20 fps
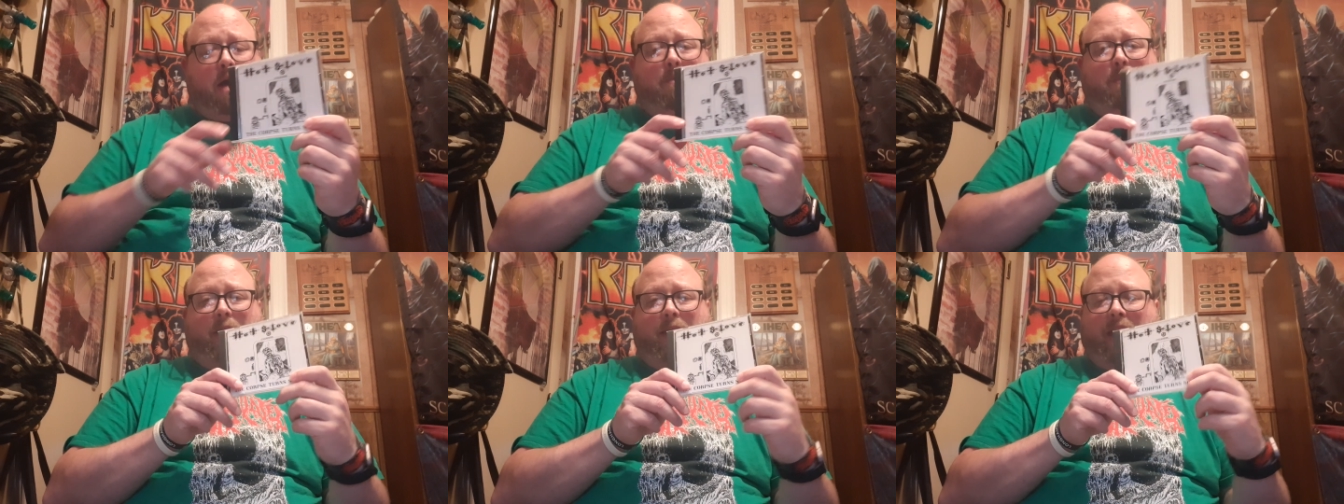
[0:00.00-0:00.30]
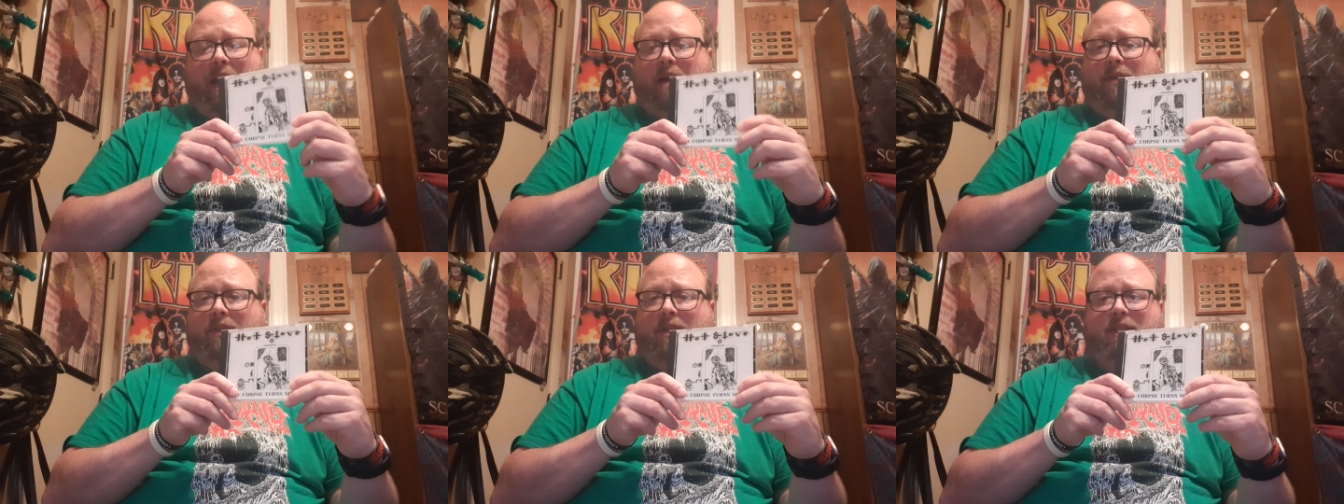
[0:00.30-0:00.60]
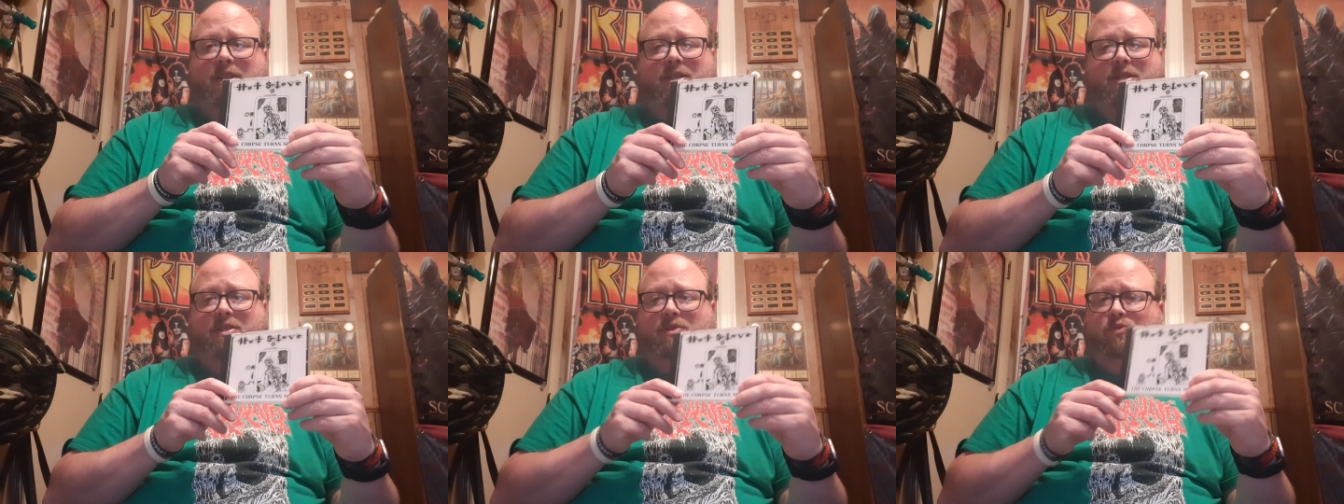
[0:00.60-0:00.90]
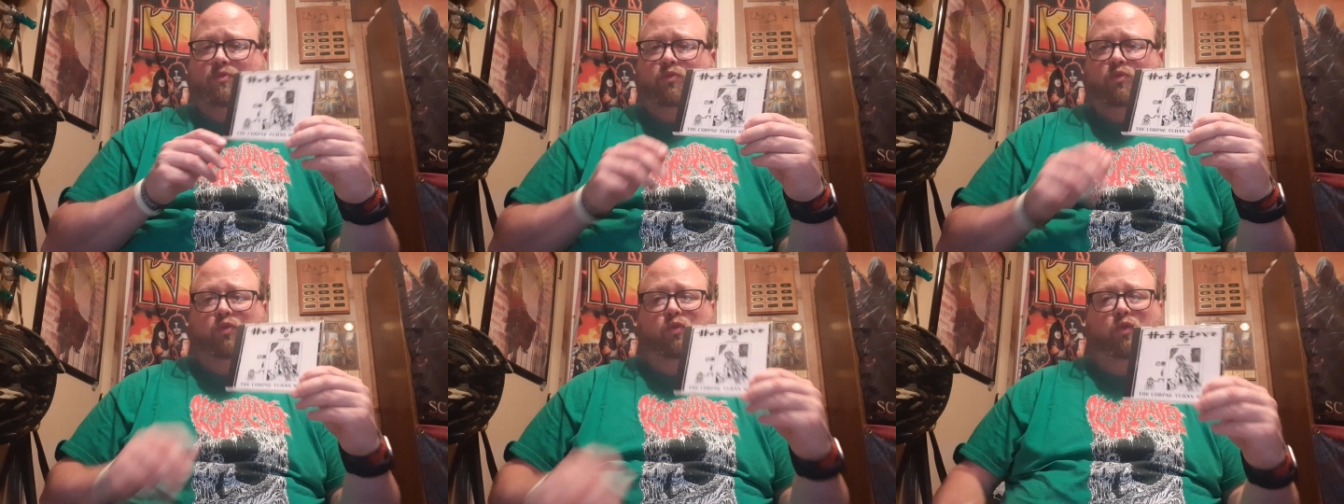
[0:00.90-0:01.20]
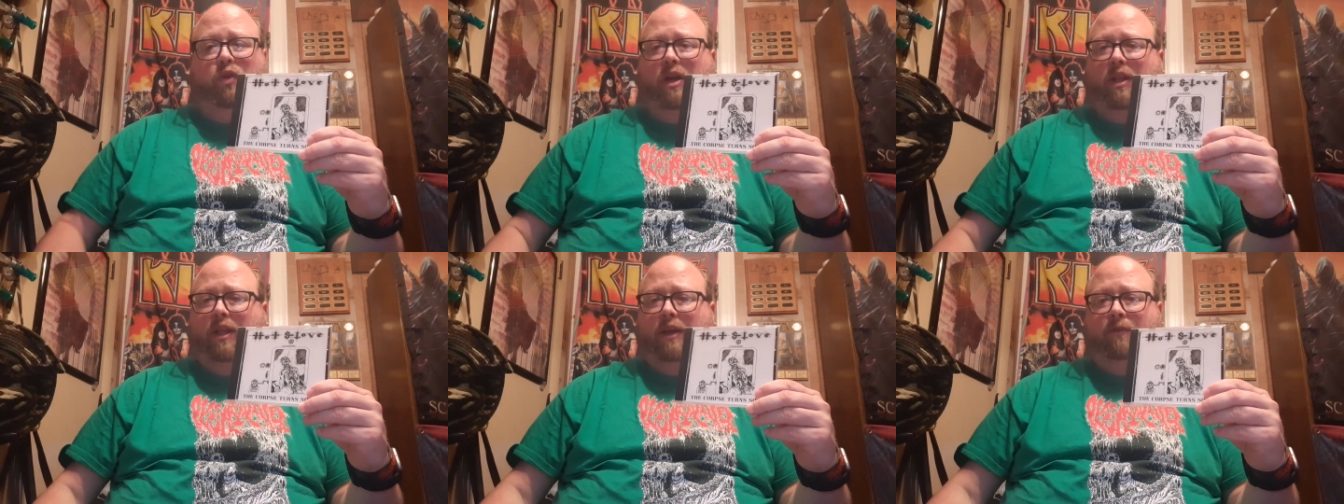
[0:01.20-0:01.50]
but yeah, this is
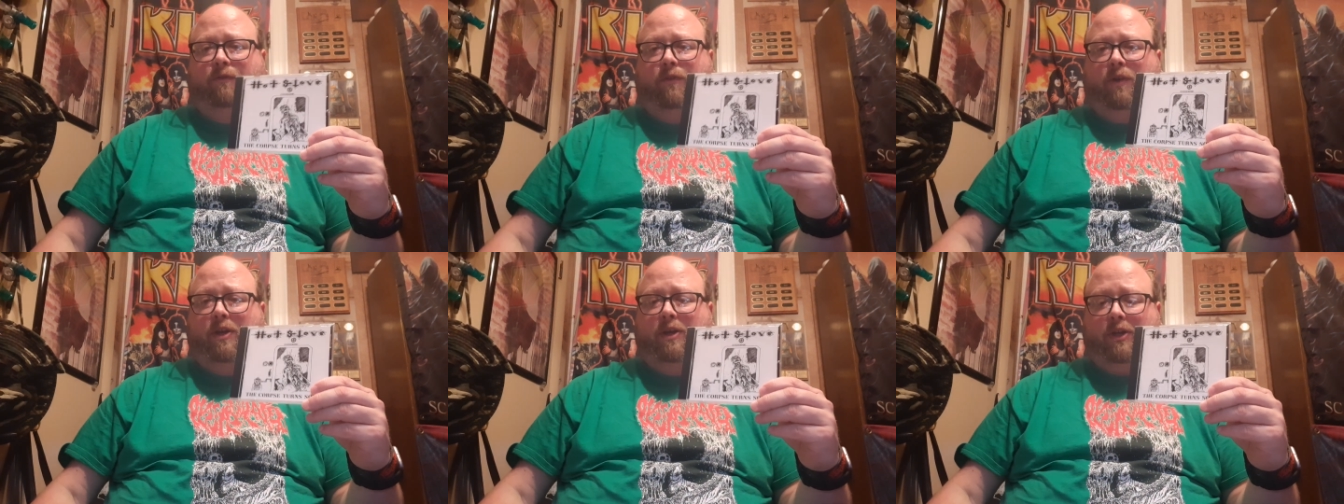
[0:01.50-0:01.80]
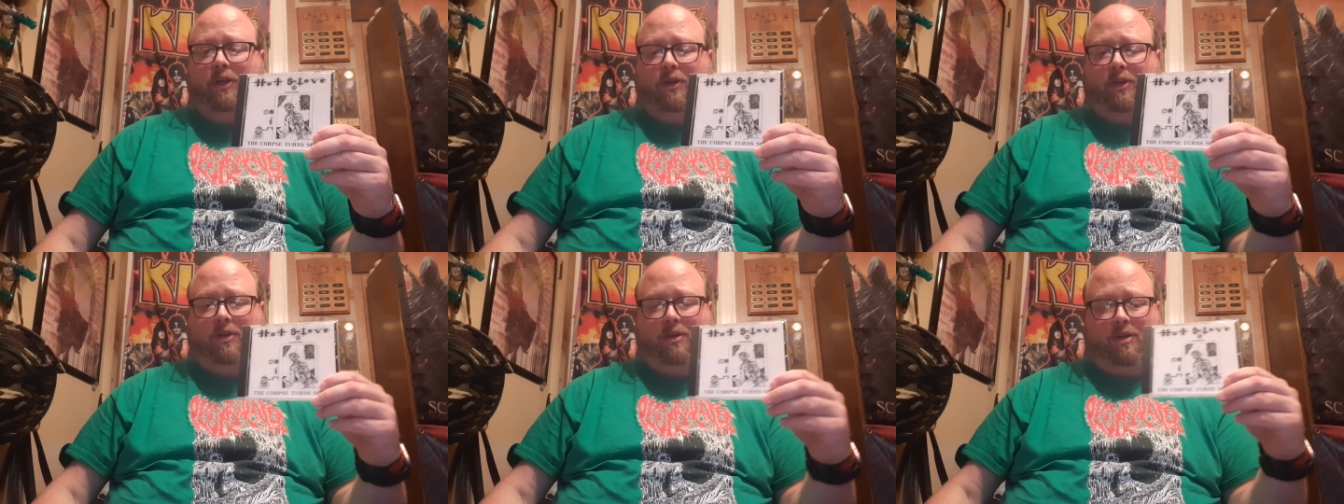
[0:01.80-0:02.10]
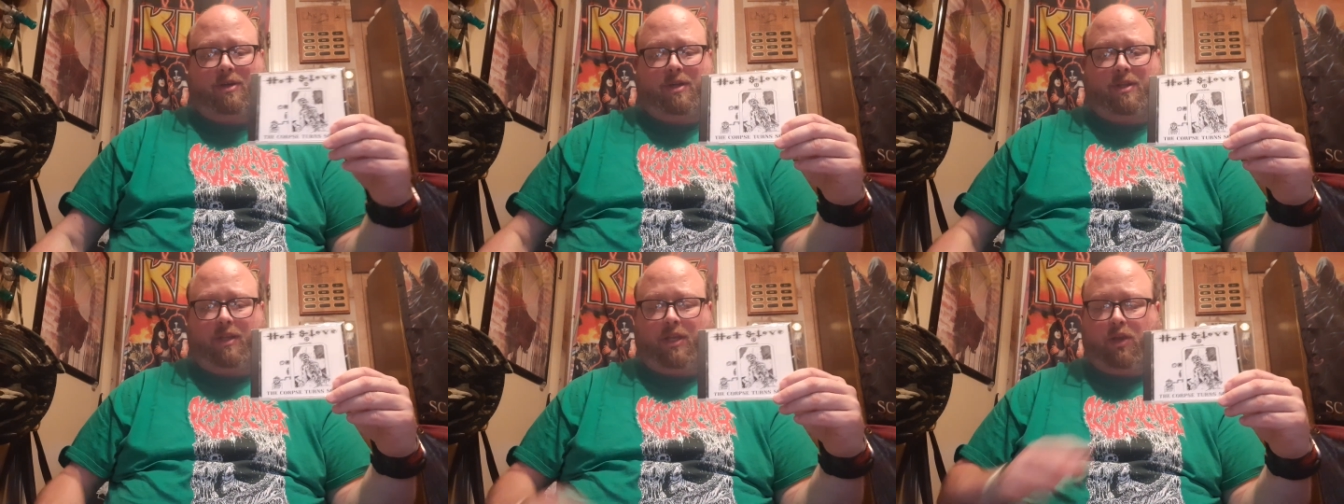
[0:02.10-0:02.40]
really freaking good.